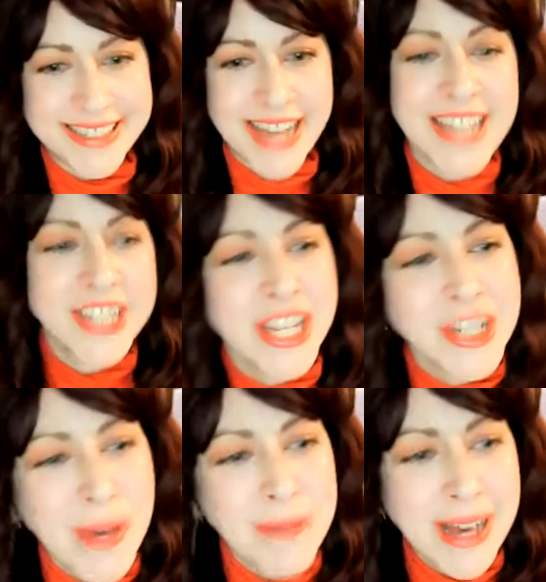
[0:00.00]
I changed
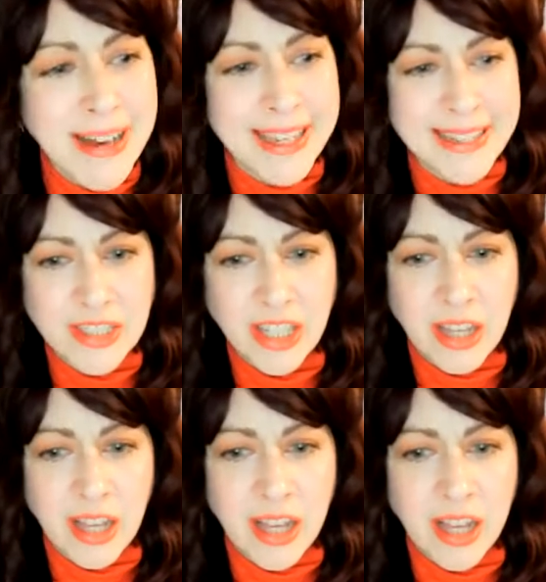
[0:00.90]
my mind.
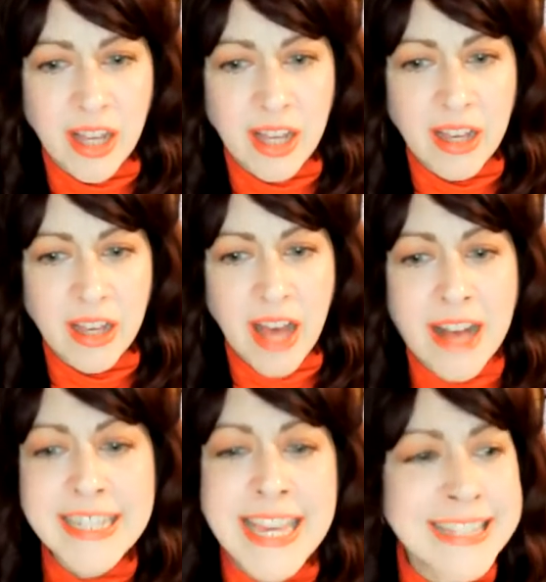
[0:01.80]

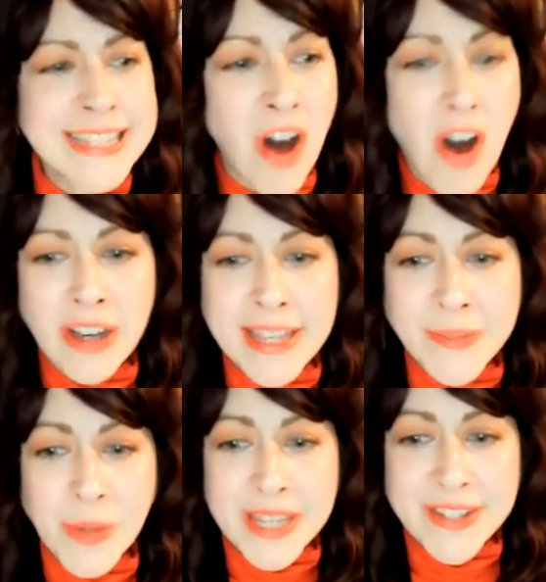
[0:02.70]
I'll take as long as
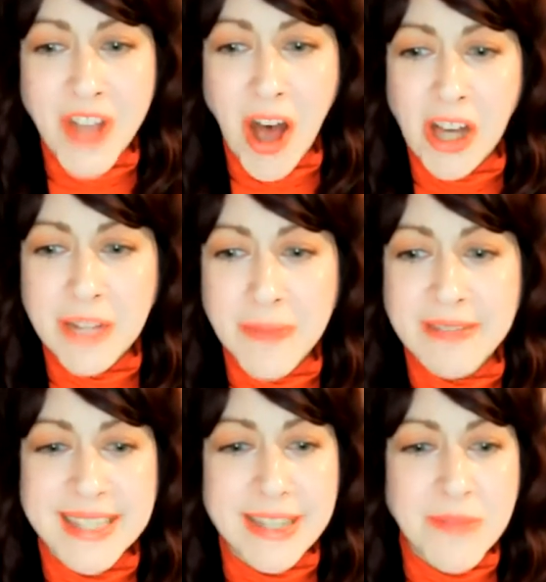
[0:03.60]
we can talk
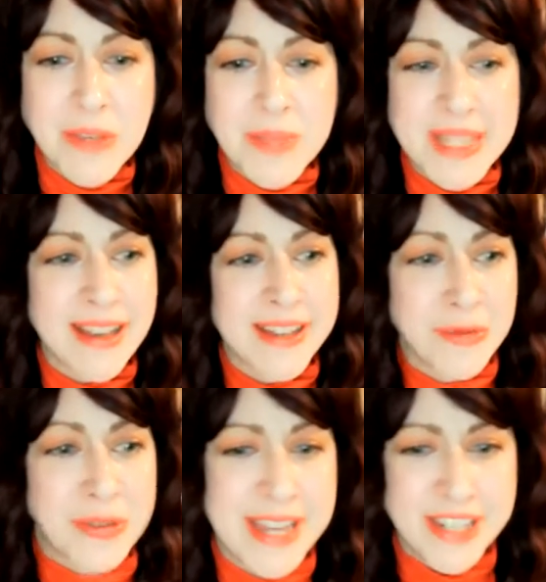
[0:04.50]
about something besides
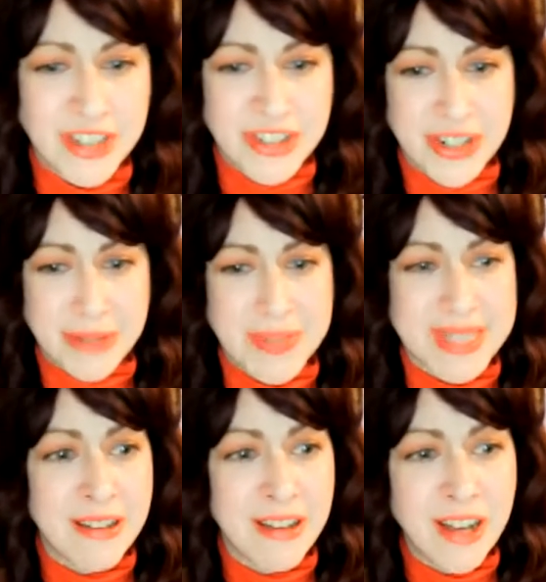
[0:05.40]

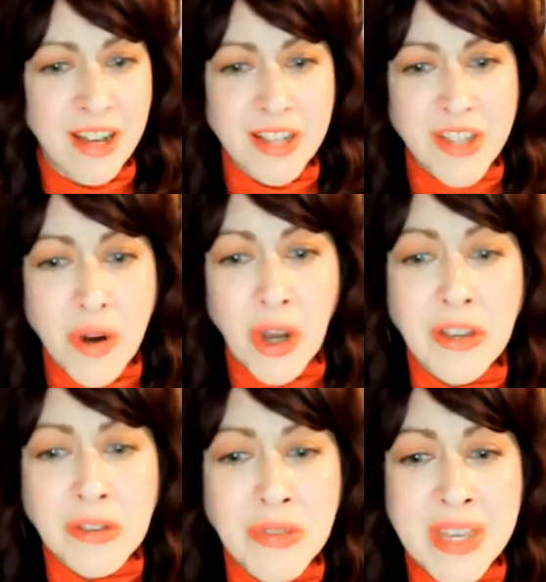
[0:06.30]
relationships. There are
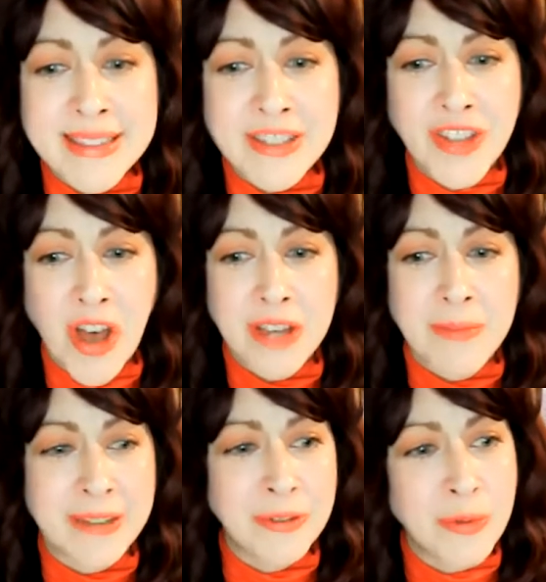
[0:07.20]
other things to talk
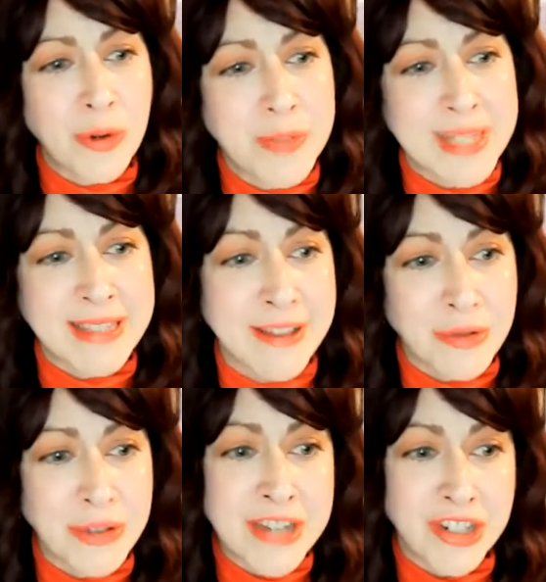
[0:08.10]
about in the world besides
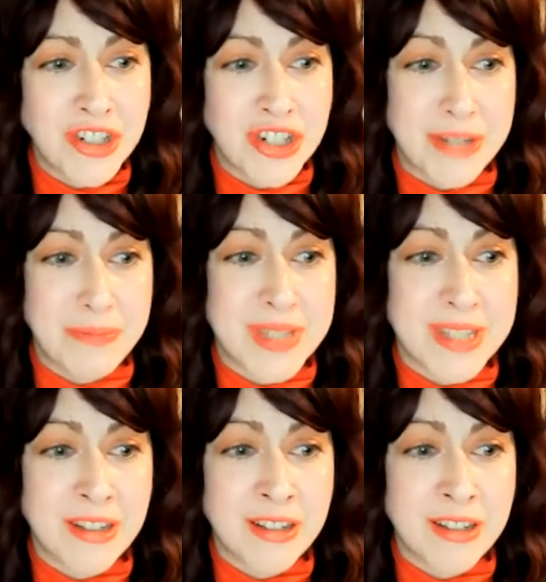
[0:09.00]
relationships.